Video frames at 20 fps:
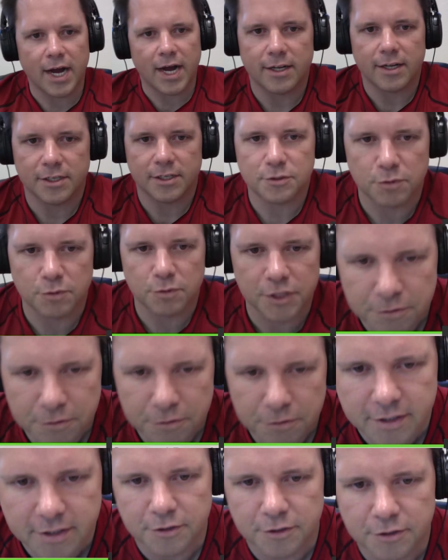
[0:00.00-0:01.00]
is
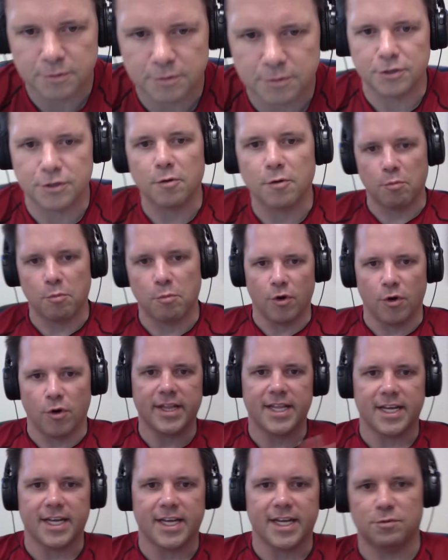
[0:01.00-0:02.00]
reduced to a certain point,
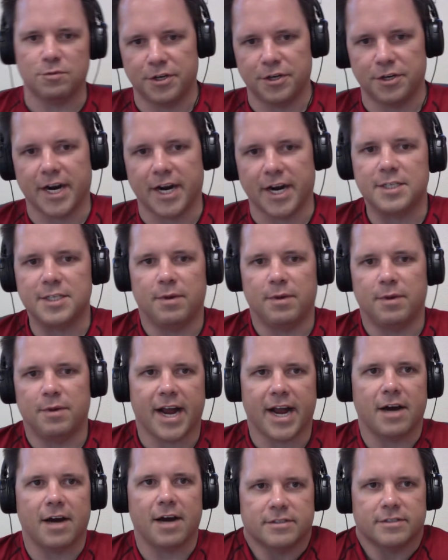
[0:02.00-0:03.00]
that's when your guys bug
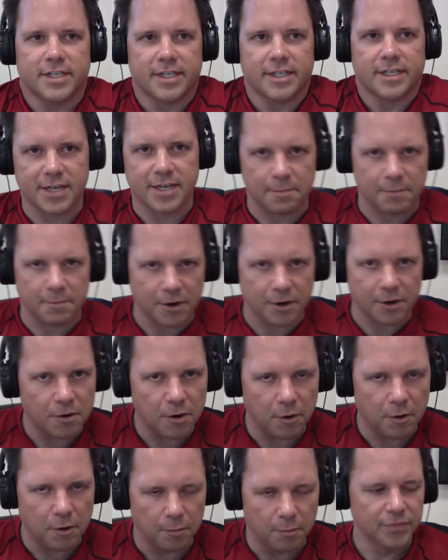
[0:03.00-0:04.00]
out and say it's time to go
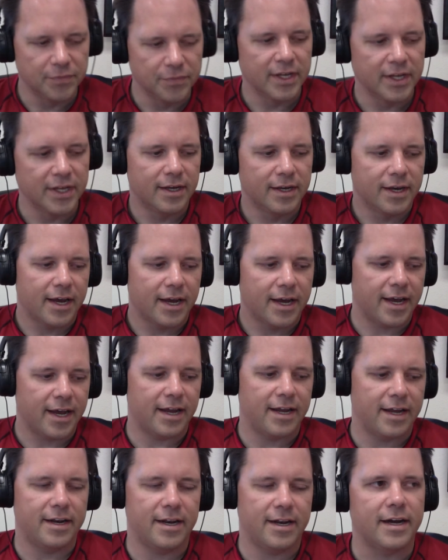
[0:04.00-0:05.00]
home.
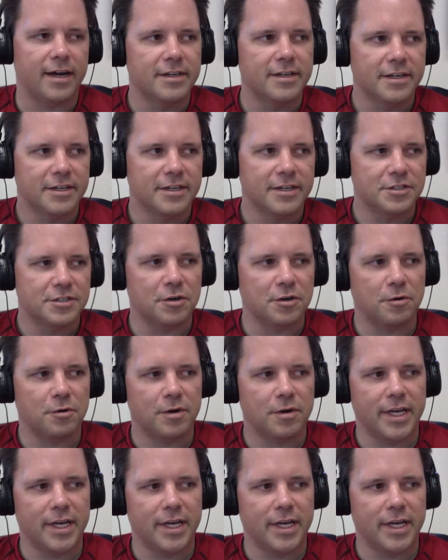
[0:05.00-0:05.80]
And so,